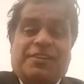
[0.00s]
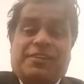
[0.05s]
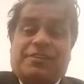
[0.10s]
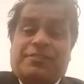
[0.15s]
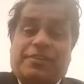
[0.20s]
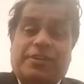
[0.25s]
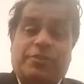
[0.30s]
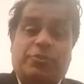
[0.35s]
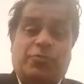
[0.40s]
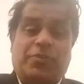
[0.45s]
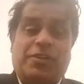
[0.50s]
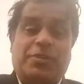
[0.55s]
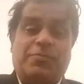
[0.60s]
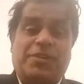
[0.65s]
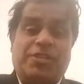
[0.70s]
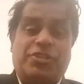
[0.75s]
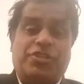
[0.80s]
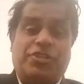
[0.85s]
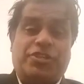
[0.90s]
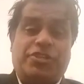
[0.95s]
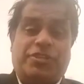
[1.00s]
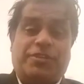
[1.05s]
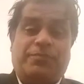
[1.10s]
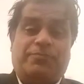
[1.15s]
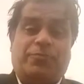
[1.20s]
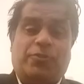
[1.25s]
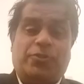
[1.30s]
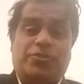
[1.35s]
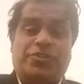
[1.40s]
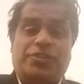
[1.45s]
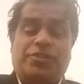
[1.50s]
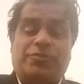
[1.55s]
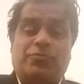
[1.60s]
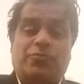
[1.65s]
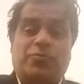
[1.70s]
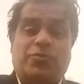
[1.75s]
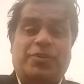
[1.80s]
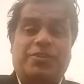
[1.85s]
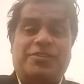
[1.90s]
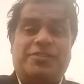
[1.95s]
Thank you very much. Keep
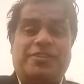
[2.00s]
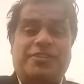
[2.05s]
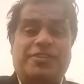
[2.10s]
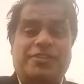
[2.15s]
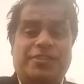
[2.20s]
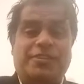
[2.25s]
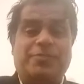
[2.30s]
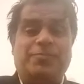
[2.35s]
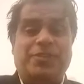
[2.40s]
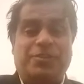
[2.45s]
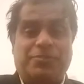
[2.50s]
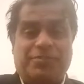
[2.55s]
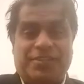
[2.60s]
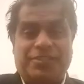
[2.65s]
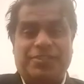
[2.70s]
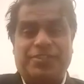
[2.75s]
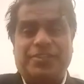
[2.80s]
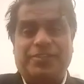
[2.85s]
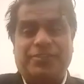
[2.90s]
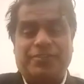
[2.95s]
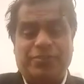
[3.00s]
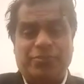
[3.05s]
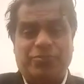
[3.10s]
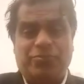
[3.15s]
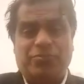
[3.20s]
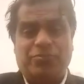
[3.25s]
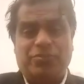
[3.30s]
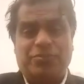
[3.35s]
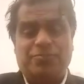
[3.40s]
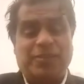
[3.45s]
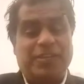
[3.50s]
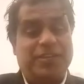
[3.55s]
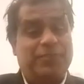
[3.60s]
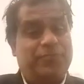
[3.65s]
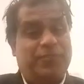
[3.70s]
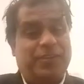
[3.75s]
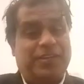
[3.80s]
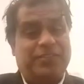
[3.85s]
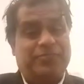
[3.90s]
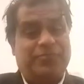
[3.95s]
watching World Immigration News by
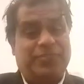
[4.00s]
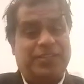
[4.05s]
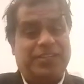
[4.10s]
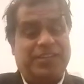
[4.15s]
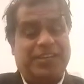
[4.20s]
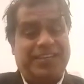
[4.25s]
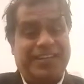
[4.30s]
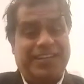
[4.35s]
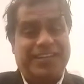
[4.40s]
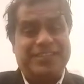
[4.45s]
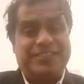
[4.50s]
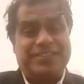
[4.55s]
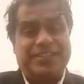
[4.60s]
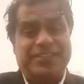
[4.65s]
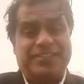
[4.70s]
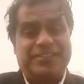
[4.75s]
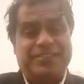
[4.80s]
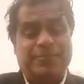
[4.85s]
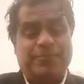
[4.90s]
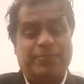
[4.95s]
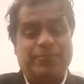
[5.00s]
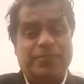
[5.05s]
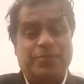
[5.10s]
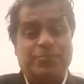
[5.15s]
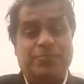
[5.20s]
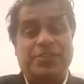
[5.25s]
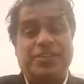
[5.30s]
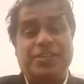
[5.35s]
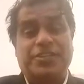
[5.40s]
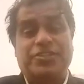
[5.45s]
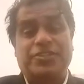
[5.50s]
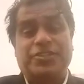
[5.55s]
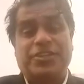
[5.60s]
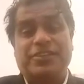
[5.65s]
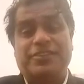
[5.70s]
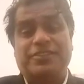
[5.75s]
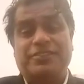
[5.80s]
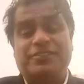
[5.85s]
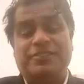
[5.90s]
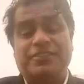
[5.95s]
Irfan with analysis,
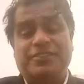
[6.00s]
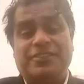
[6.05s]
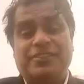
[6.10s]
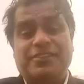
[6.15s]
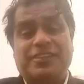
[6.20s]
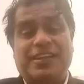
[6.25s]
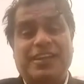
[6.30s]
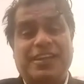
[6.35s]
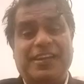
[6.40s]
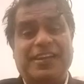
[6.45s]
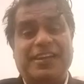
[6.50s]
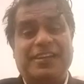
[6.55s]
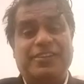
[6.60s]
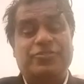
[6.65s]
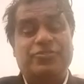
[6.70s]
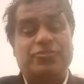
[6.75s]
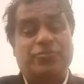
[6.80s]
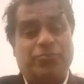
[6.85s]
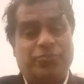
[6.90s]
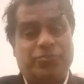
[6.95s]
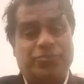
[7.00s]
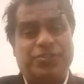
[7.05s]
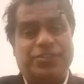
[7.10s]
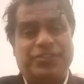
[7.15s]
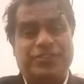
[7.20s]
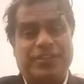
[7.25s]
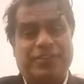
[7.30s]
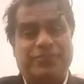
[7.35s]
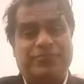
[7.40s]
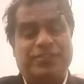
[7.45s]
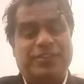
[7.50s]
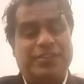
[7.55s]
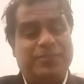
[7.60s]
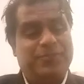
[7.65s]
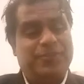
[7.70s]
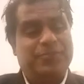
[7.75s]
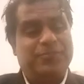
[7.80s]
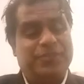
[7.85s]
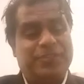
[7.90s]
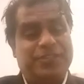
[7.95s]
prediction, and solutions of
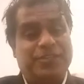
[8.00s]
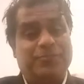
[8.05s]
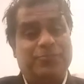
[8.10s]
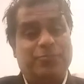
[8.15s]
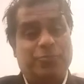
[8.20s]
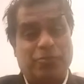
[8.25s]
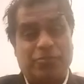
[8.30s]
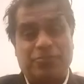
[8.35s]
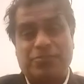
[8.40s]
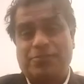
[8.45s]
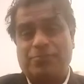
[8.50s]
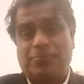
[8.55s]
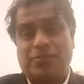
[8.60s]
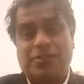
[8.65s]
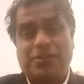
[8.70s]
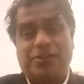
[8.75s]
immigration problems